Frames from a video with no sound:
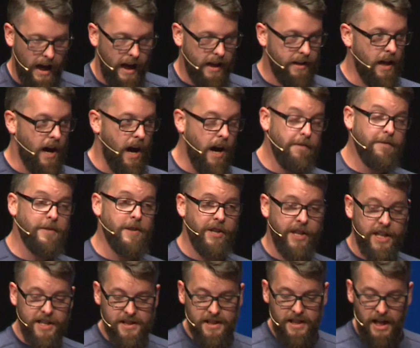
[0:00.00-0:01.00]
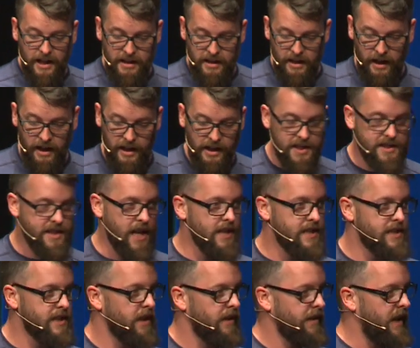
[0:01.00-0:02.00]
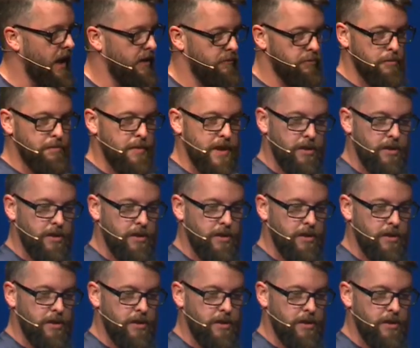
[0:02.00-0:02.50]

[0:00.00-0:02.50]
And after he's done, he says, that will be